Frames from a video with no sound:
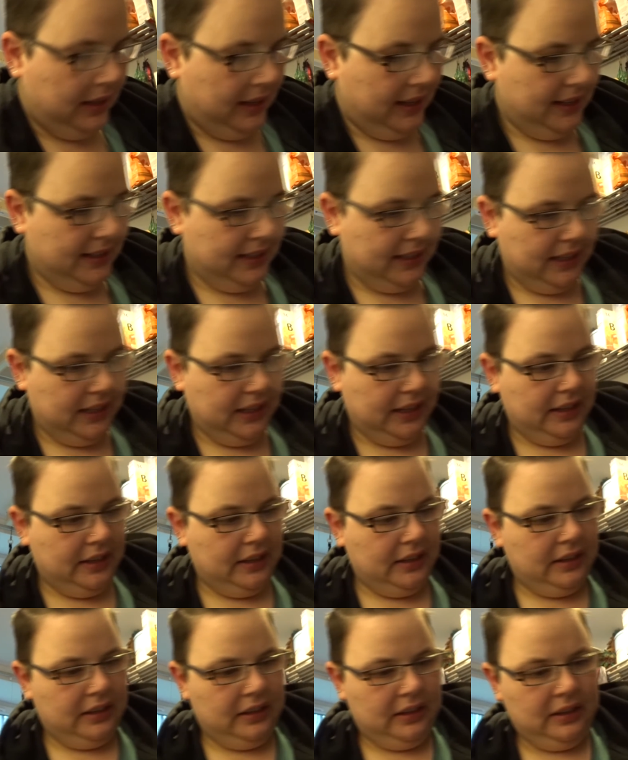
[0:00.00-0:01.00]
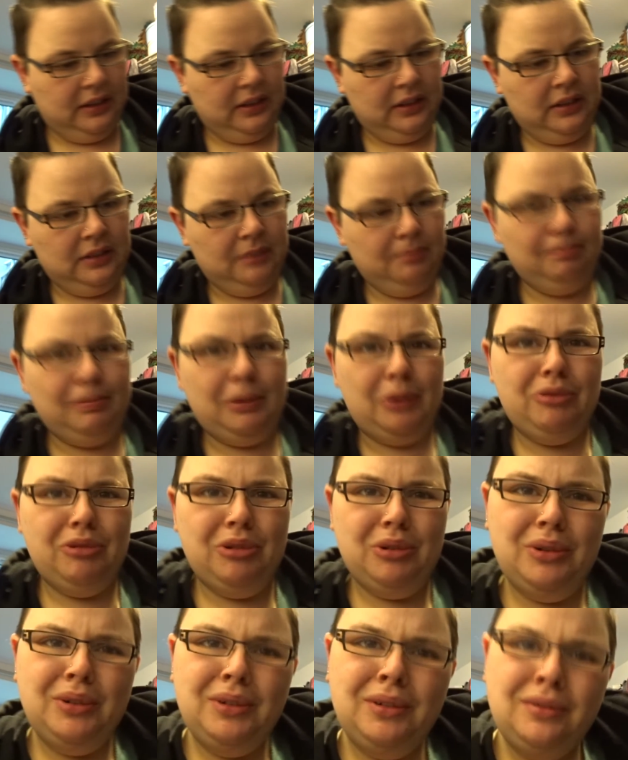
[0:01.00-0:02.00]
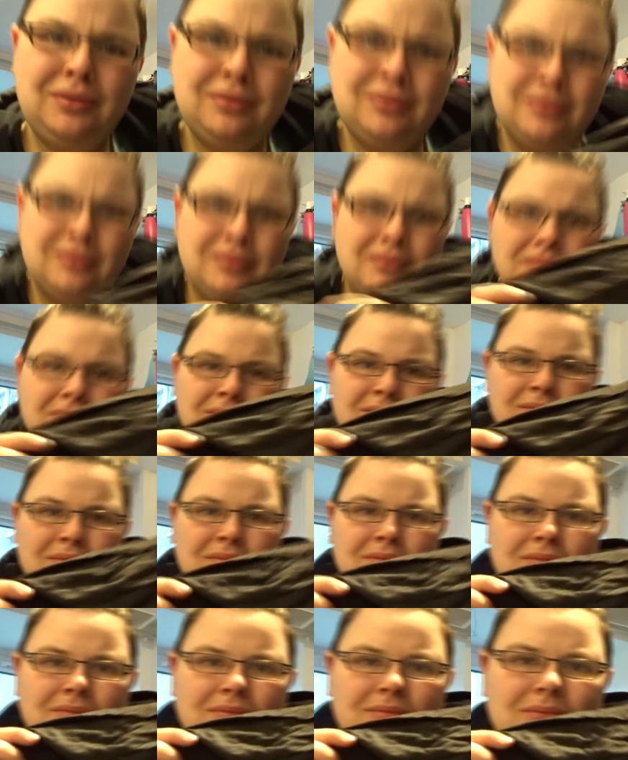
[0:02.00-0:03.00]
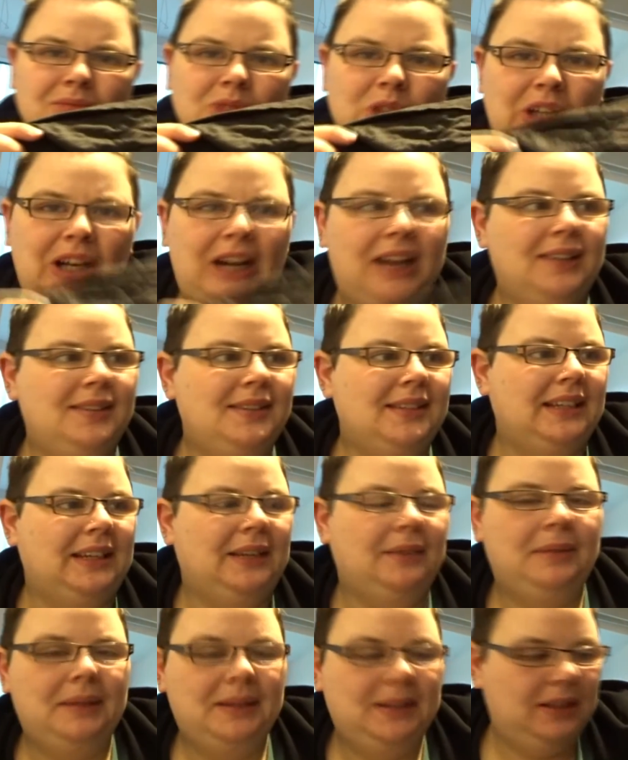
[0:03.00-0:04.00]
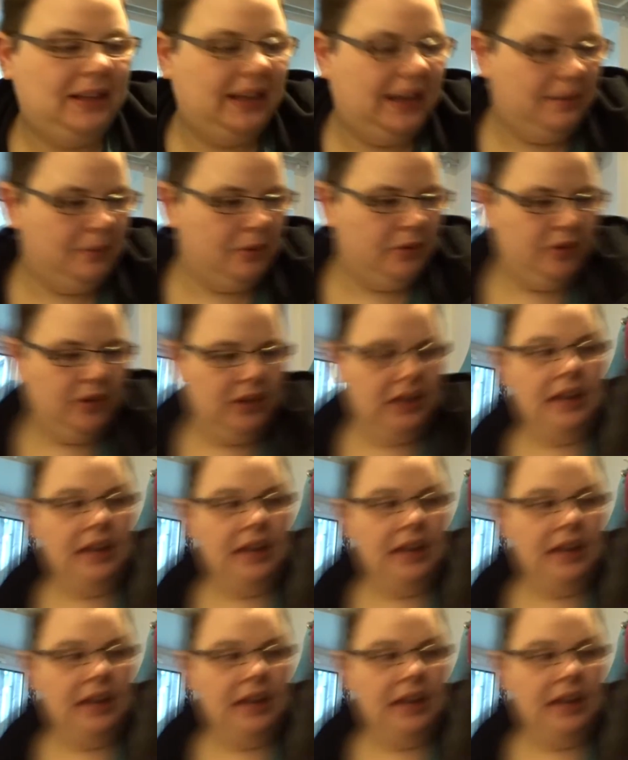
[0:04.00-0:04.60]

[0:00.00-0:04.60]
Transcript: It's like a maroon. You can't see. It's like a maroon